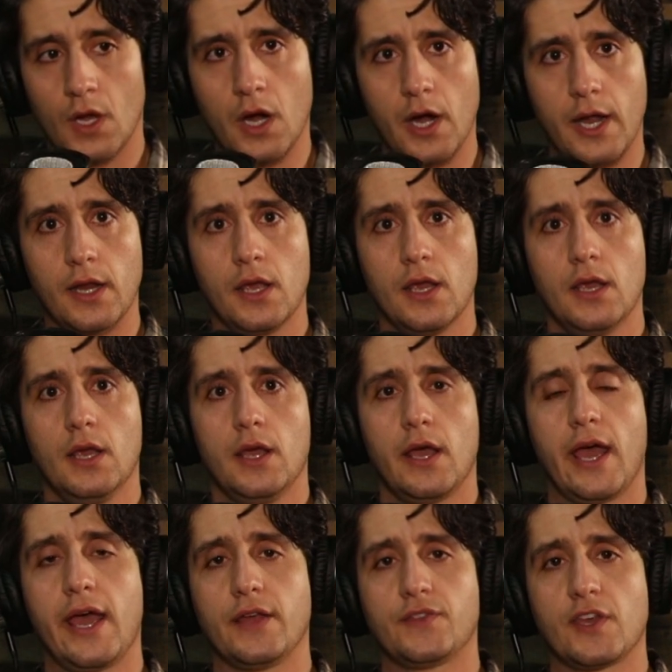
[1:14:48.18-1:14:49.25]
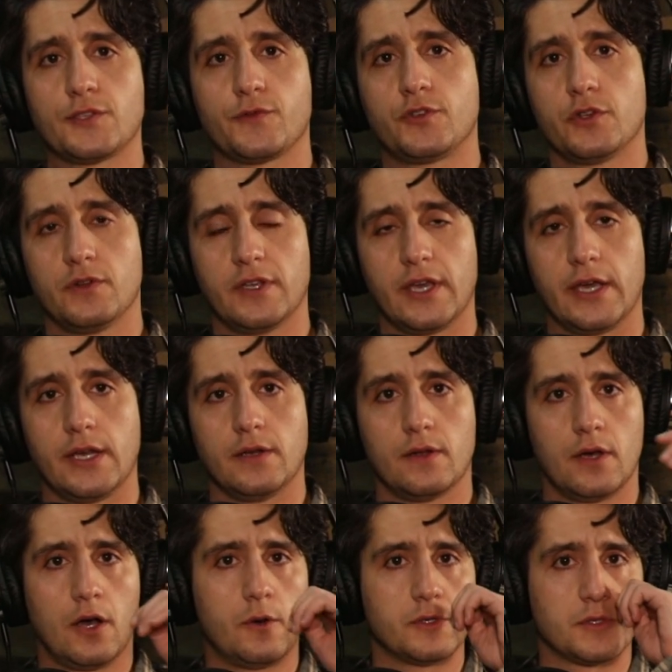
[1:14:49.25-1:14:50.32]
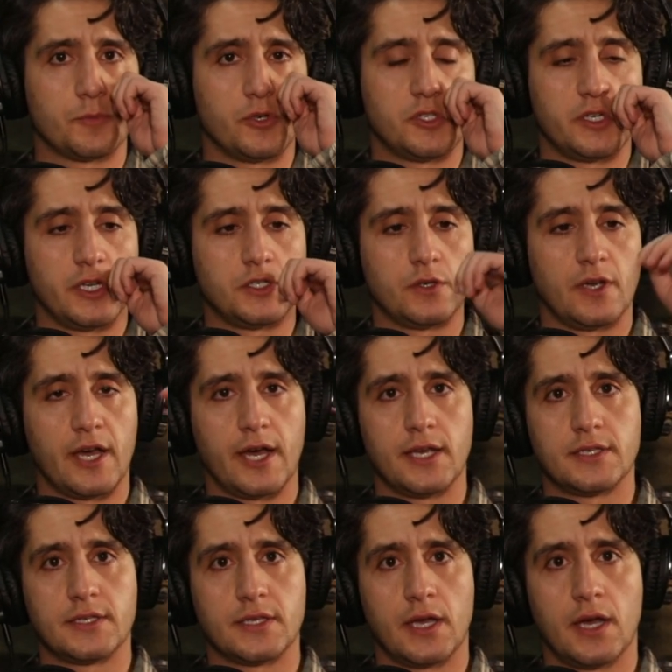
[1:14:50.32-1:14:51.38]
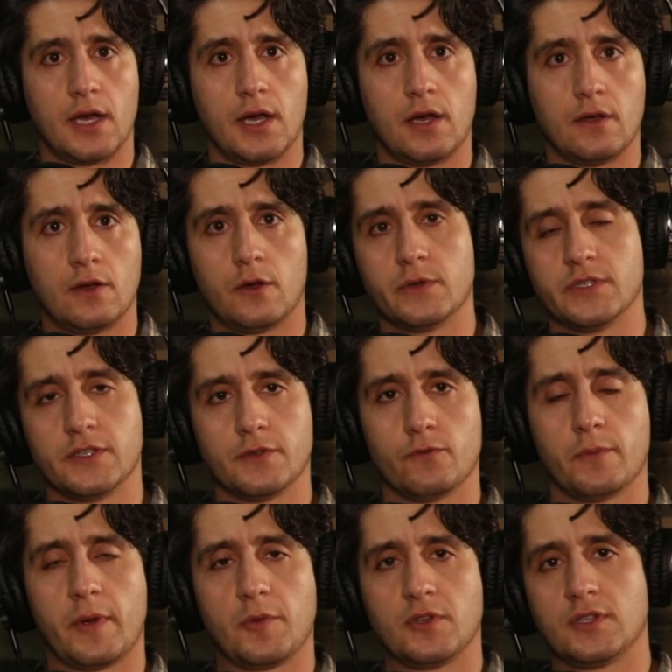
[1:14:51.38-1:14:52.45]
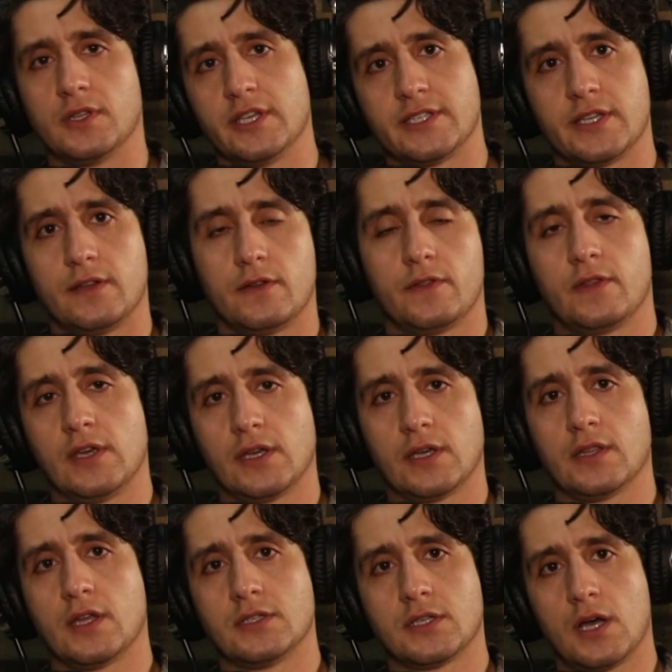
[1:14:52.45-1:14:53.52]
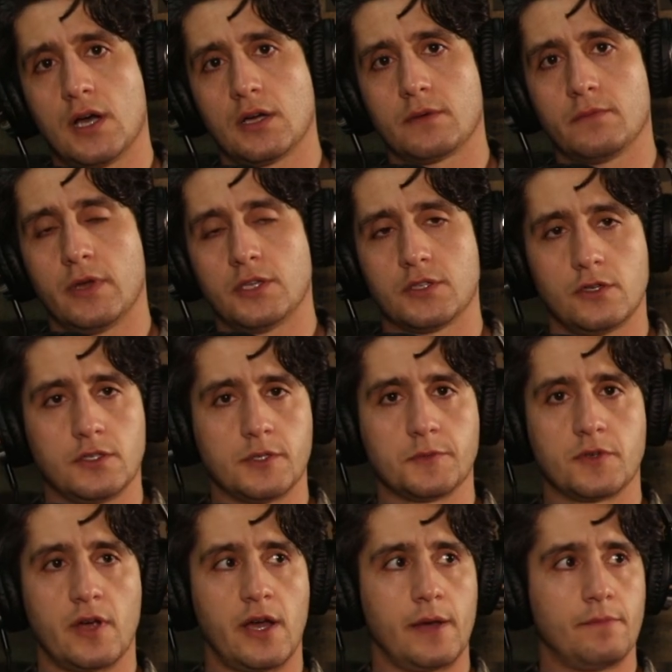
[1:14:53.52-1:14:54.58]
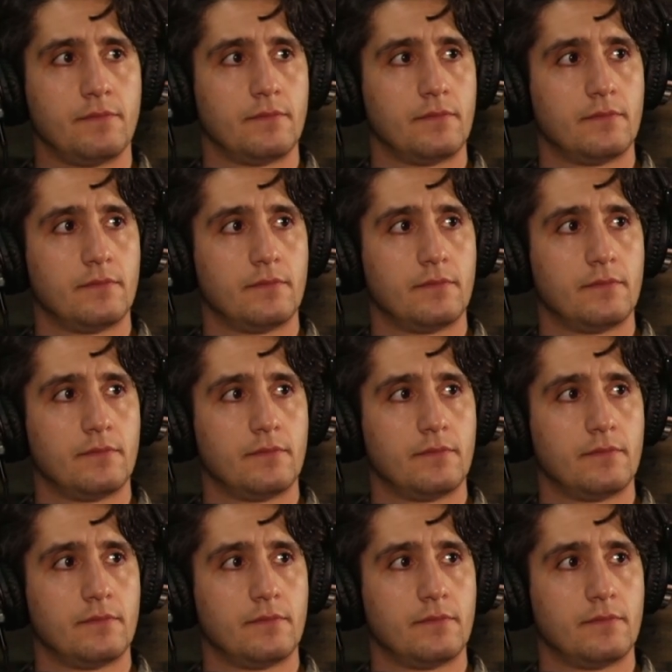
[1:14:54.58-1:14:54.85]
All right. Hey, thanks for tuning in. Always appreciate you guys. Always remember to listen, think, and then talk. Make sure you subscribe.